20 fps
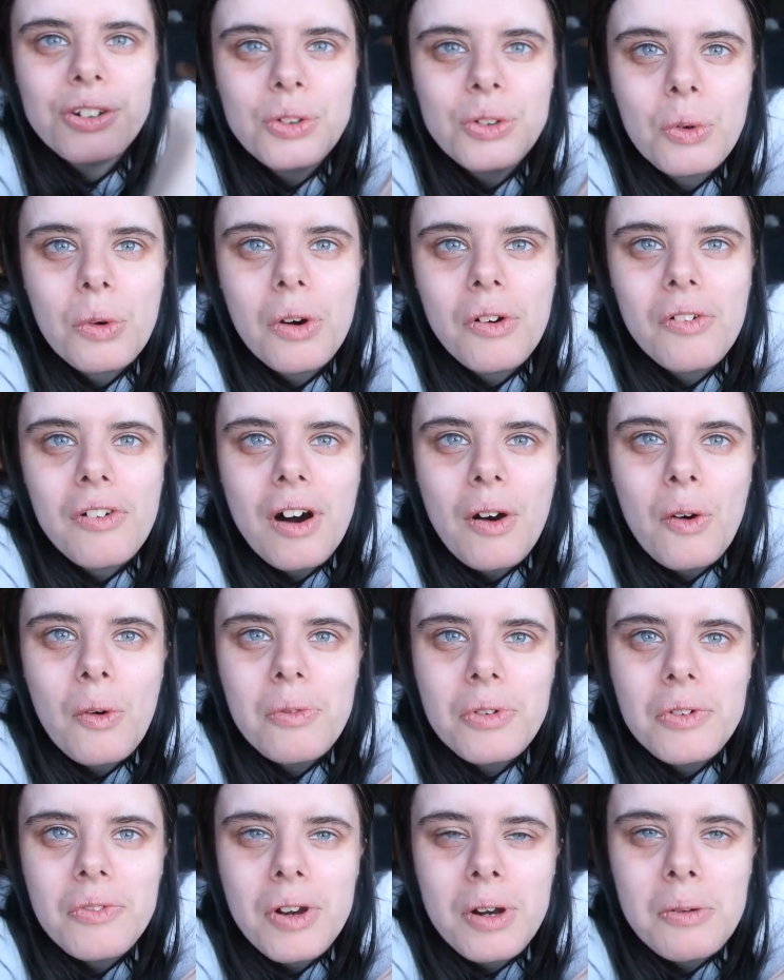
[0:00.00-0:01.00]
ignore all that
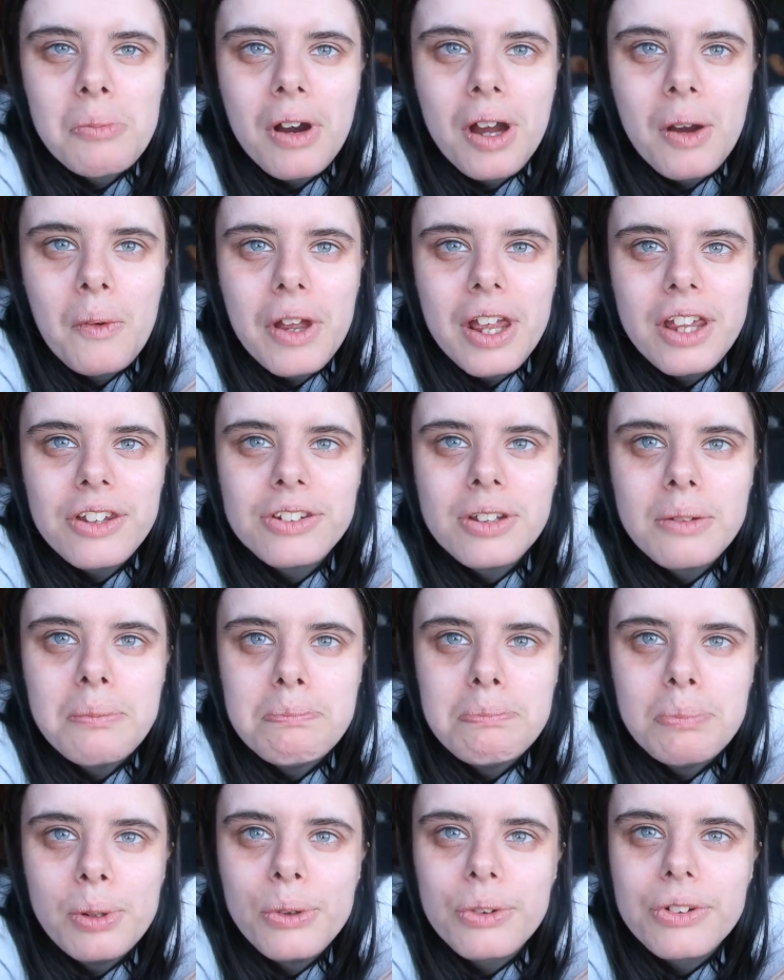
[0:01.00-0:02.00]
over there, by the way. It's
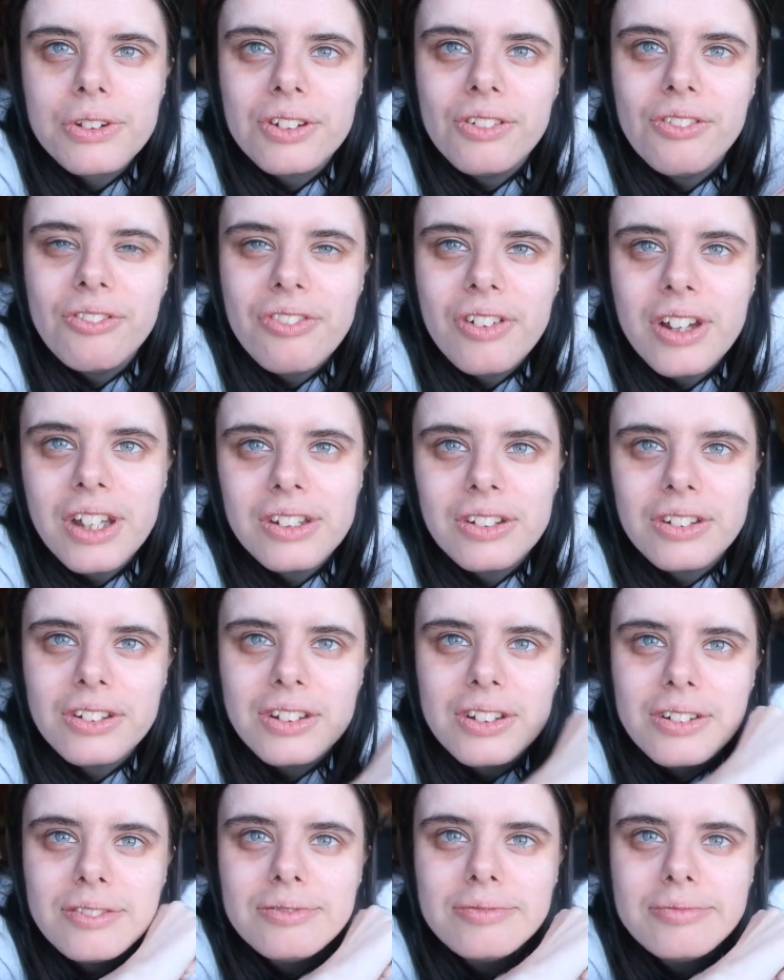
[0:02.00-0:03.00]
some books and
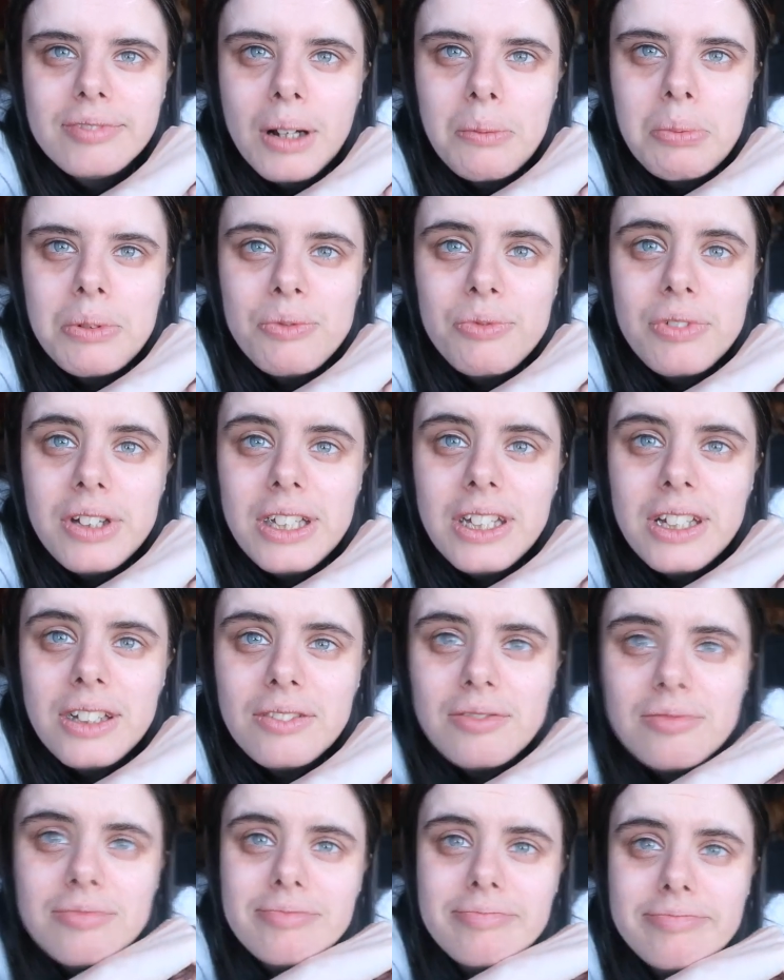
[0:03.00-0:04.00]
things. I've been
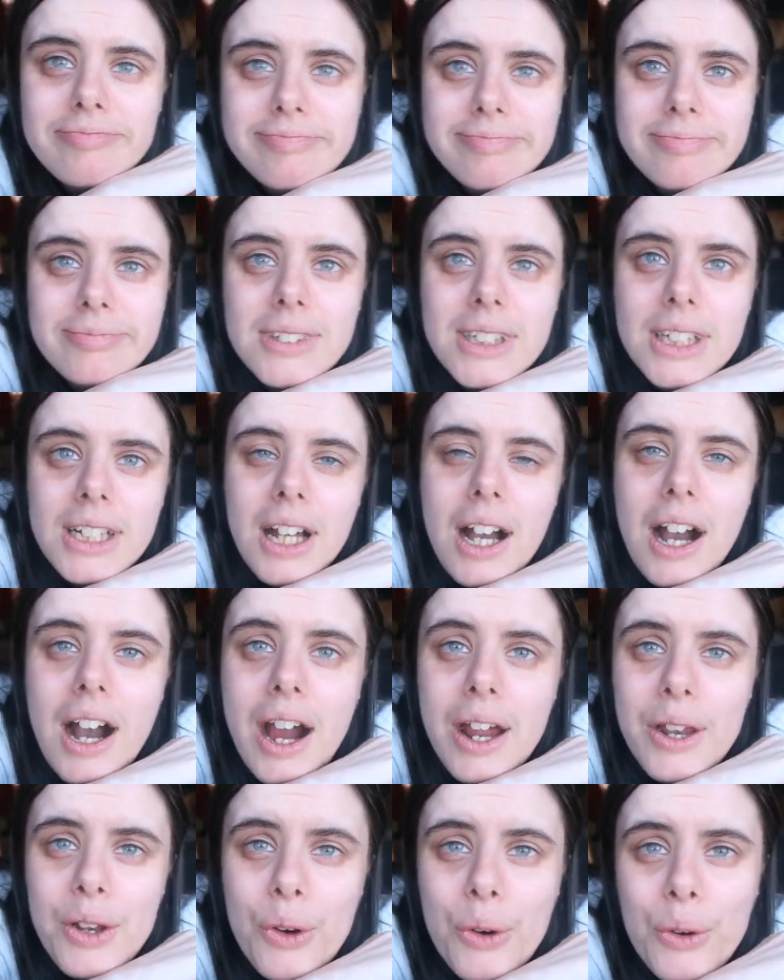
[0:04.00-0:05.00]
reading.
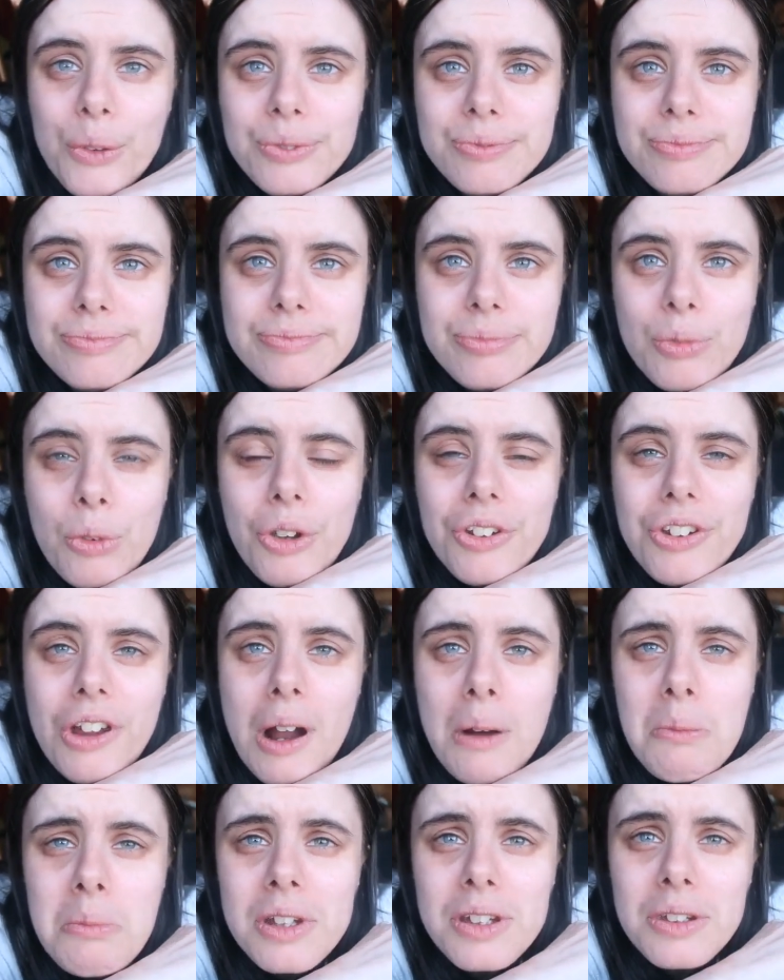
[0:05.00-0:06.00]
I know. What's
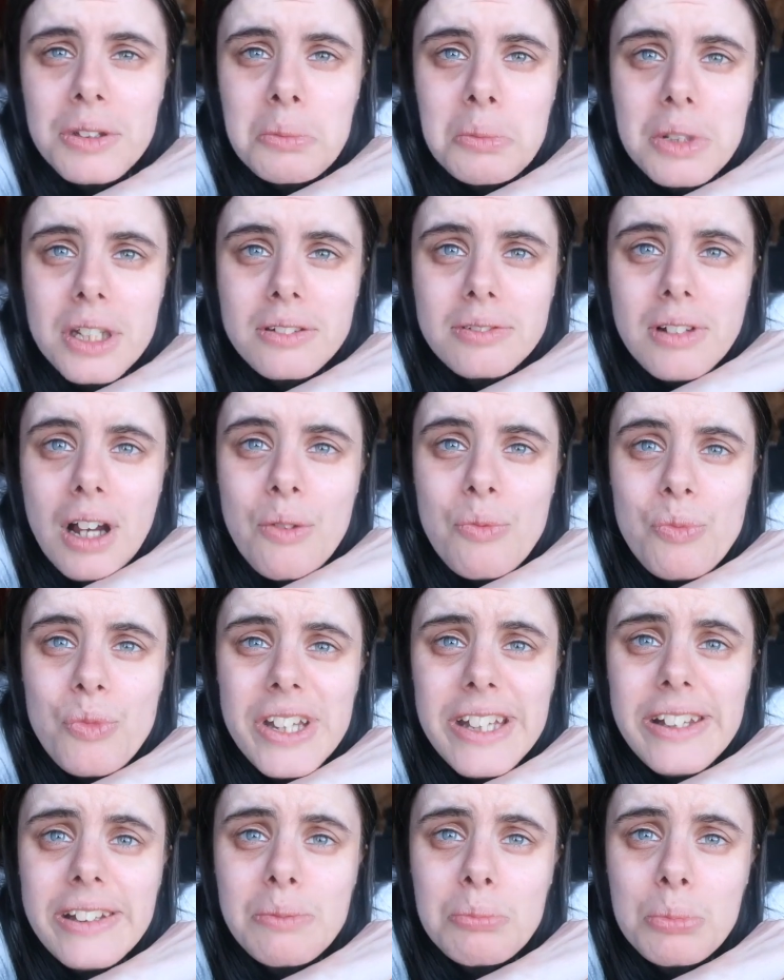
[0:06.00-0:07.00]
happening to me? I'm
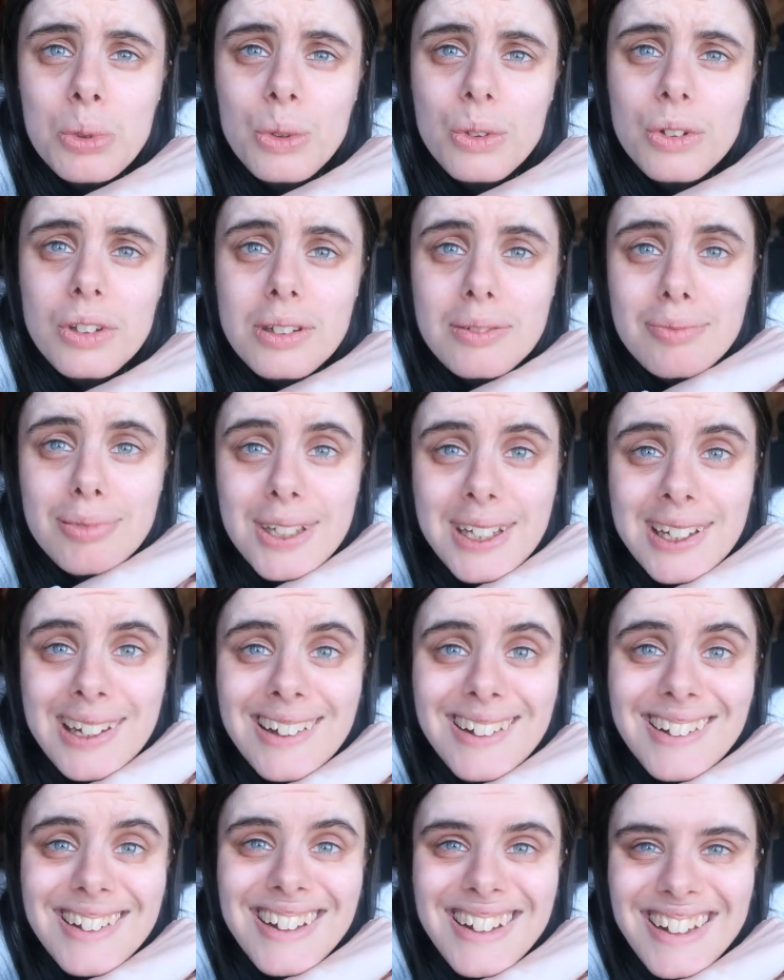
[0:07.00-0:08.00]
reading books. This